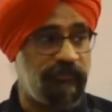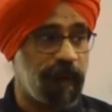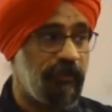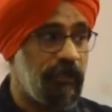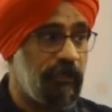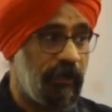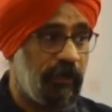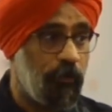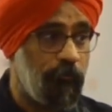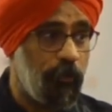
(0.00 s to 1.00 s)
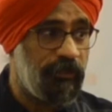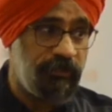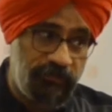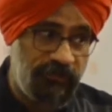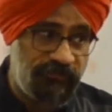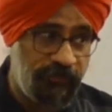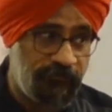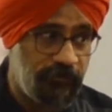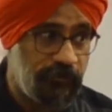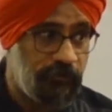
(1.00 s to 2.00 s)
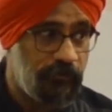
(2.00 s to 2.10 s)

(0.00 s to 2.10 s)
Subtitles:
is a very rare commodity in this country.